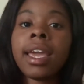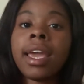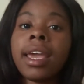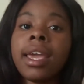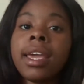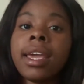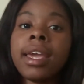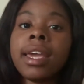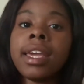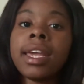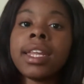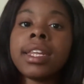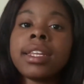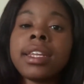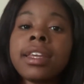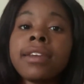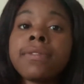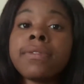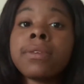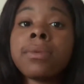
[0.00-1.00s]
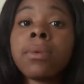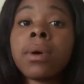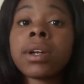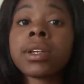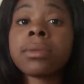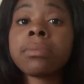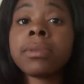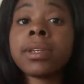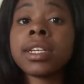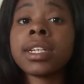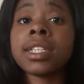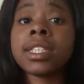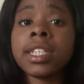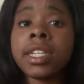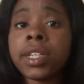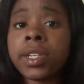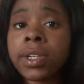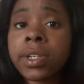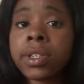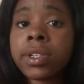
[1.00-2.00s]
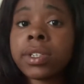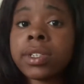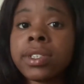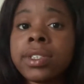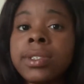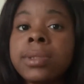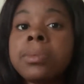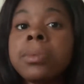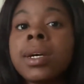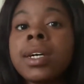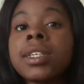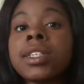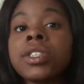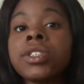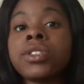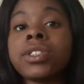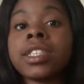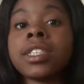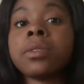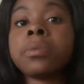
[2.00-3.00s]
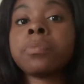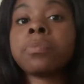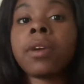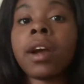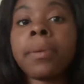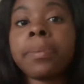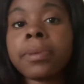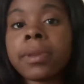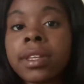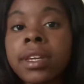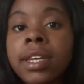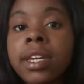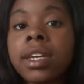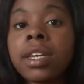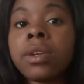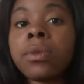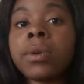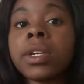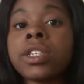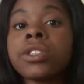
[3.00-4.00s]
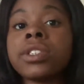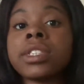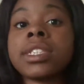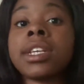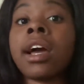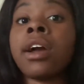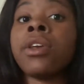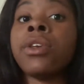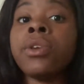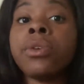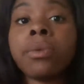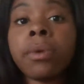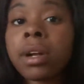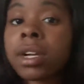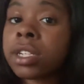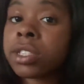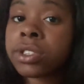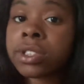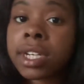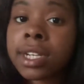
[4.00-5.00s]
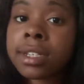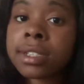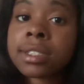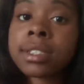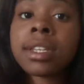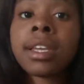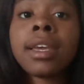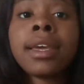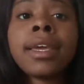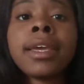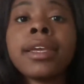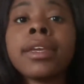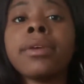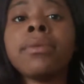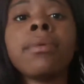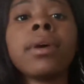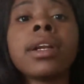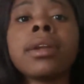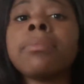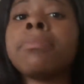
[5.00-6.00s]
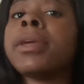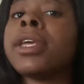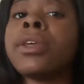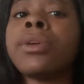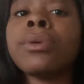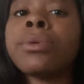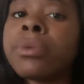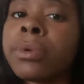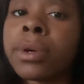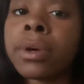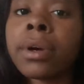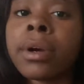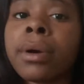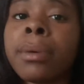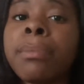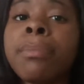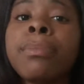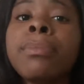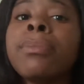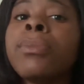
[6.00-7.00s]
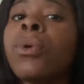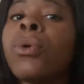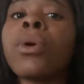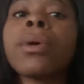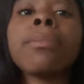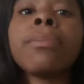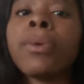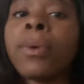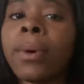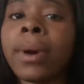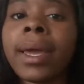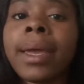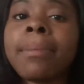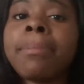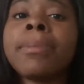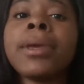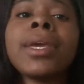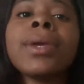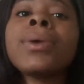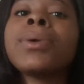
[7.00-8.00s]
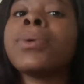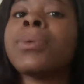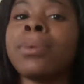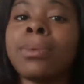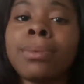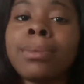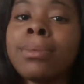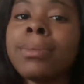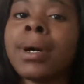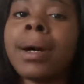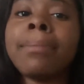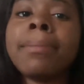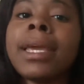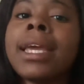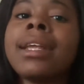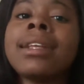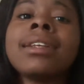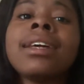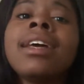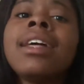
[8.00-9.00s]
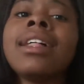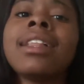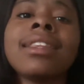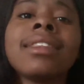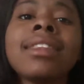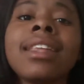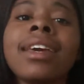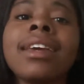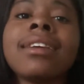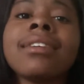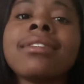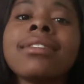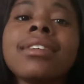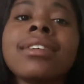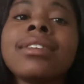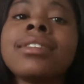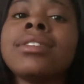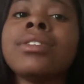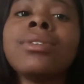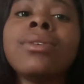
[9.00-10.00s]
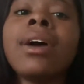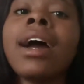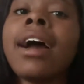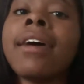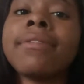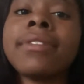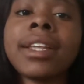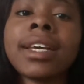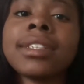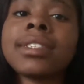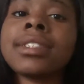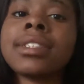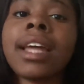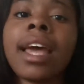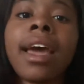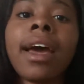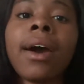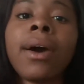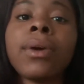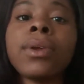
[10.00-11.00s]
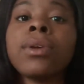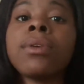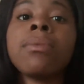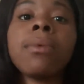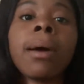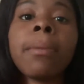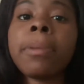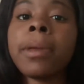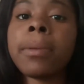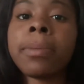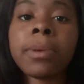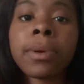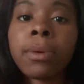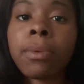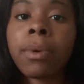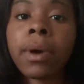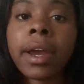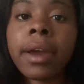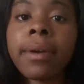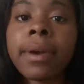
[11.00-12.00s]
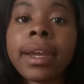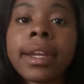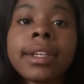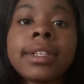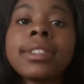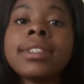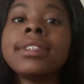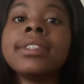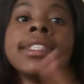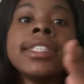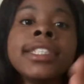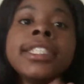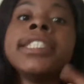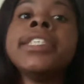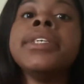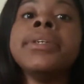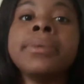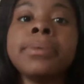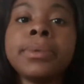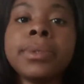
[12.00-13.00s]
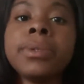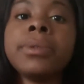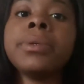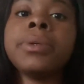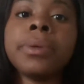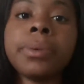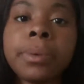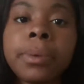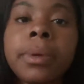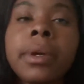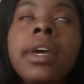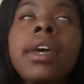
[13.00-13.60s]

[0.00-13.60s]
And if you wanna be a leader, you wanna dress properly, you wanna dress how you wanna dress, you wanna be you, girl or boy. Be you. I mean, like, you have that style. You want people to wear it. You, do you.